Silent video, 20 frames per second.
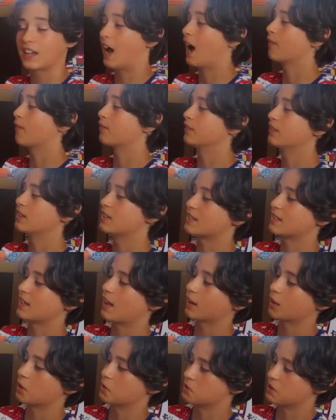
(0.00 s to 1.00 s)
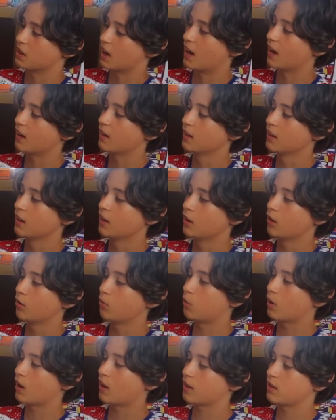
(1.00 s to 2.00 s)
have in this Lego set
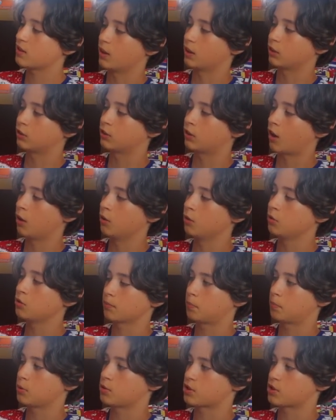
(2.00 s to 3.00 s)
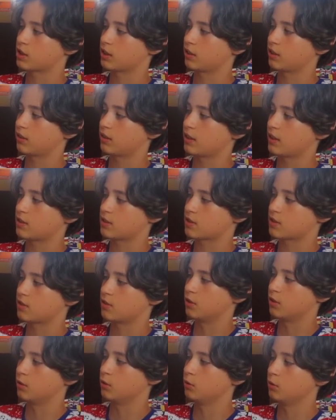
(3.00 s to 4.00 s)
where there's a goat pushing this
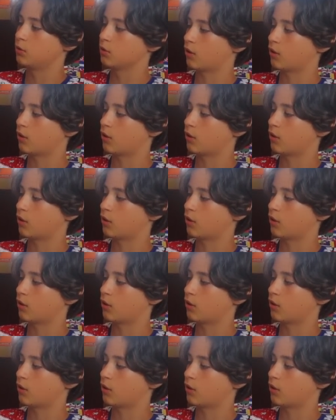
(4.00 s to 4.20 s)
dude